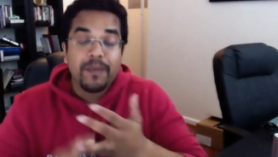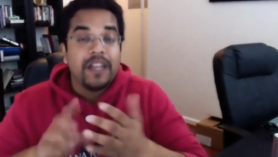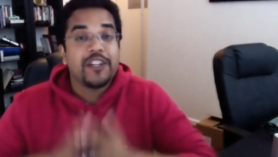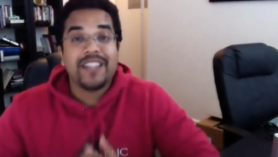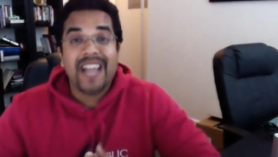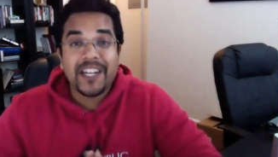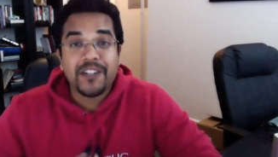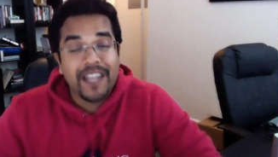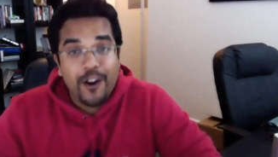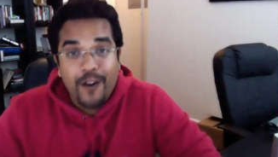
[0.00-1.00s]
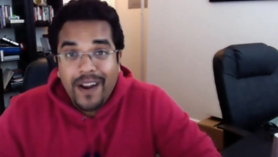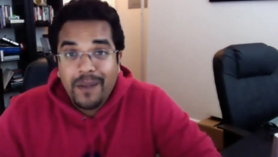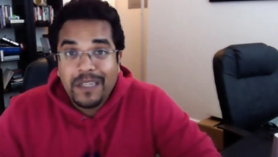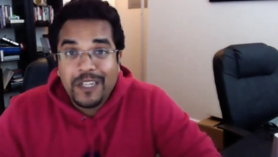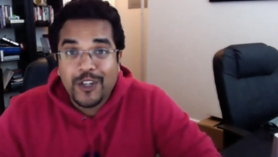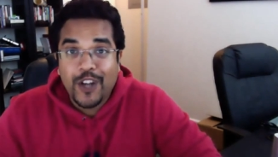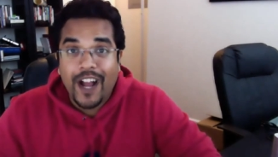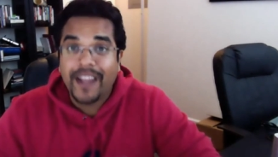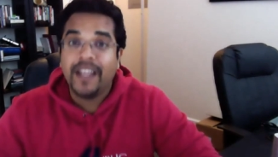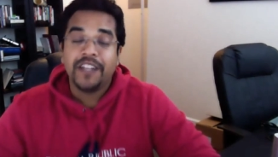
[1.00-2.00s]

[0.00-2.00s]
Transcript: She's actually incredibly shy.